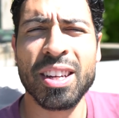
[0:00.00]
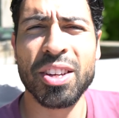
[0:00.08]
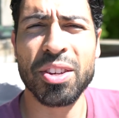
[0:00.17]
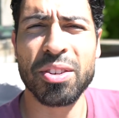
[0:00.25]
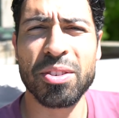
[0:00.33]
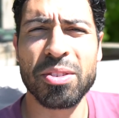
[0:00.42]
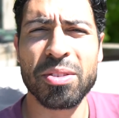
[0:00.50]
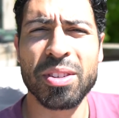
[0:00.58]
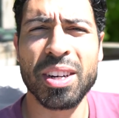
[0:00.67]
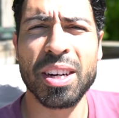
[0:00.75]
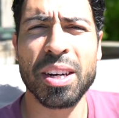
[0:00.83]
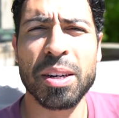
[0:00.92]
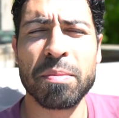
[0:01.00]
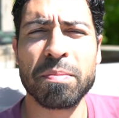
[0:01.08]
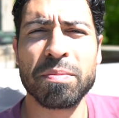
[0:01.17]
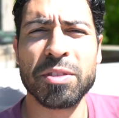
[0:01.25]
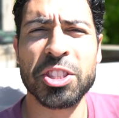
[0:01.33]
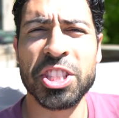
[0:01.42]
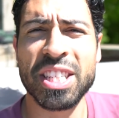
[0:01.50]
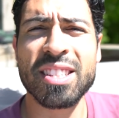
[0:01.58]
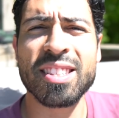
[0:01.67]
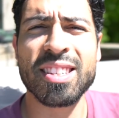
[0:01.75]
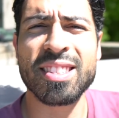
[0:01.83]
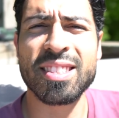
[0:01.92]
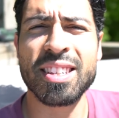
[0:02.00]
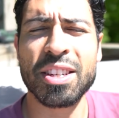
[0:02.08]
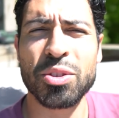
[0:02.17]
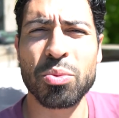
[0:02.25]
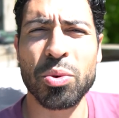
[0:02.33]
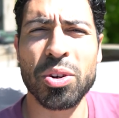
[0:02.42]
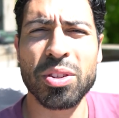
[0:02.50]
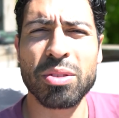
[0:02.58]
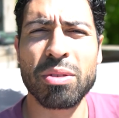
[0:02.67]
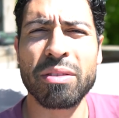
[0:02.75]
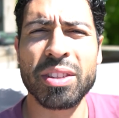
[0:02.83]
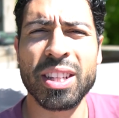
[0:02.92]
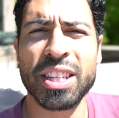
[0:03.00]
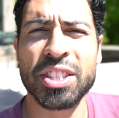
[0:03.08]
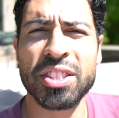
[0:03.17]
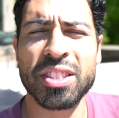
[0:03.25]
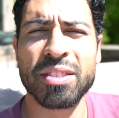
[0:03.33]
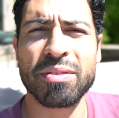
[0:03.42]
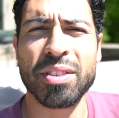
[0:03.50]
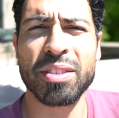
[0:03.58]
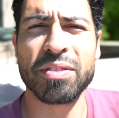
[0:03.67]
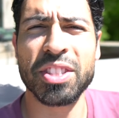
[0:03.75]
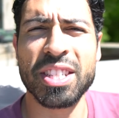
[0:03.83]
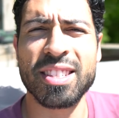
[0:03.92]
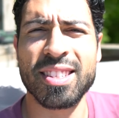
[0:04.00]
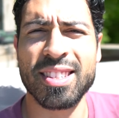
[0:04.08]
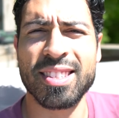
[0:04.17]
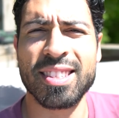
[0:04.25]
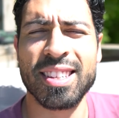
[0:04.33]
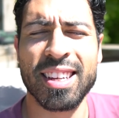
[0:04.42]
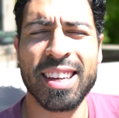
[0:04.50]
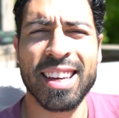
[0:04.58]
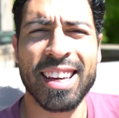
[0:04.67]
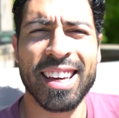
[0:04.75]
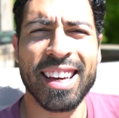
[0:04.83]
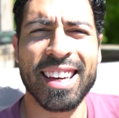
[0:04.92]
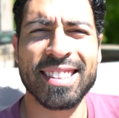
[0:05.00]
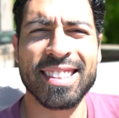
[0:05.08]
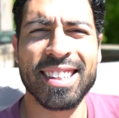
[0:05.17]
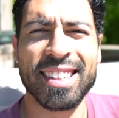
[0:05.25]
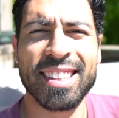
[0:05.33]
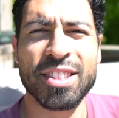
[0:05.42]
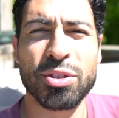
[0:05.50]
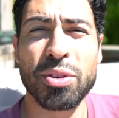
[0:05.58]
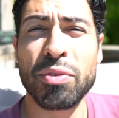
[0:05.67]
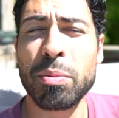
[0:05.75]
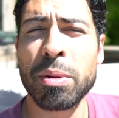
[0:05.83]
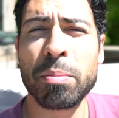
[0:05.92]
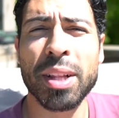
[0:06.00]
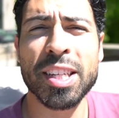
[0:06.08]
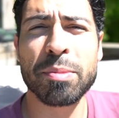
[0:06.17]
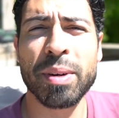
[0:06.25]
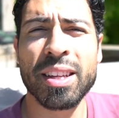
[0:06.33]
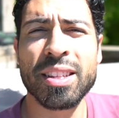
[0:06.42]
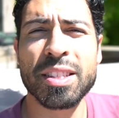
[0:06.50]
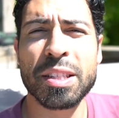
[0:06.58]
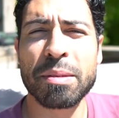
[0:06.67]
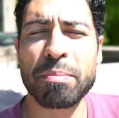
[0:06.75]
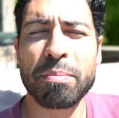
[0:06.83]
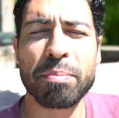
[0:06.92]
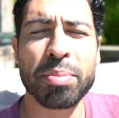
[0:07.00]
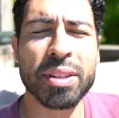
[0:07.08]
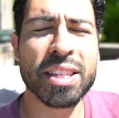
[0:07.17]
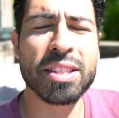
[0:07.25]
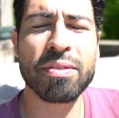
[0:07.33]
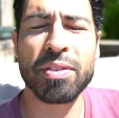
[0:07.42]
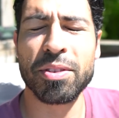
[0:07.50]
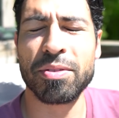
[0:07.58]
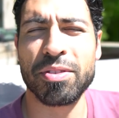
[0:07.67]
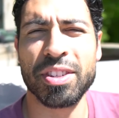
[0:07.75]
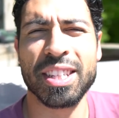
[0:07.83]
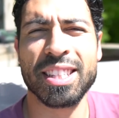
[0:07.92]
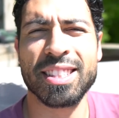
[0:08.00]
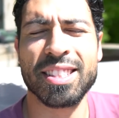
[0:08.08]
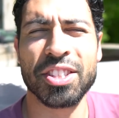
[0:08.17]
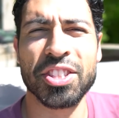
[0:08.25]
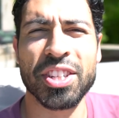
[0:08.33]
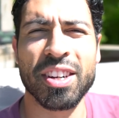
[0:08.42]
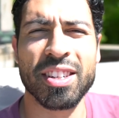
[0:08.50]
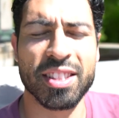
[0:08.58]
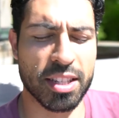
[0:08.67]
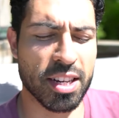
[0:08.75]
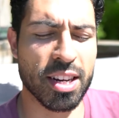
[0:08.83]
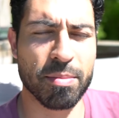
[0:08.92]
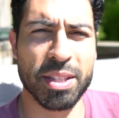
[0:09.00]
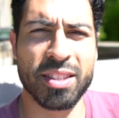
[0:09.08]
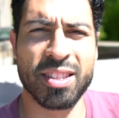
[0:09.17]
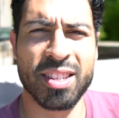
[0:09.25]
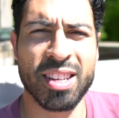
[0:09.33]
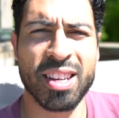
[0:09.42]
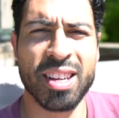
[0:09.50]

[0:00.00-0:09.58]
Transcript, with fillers: you um, Jesus, His Word, the revelation of, of Jesus. And, uh, and so if you've been blessed by this, please feel free to share it in the comments.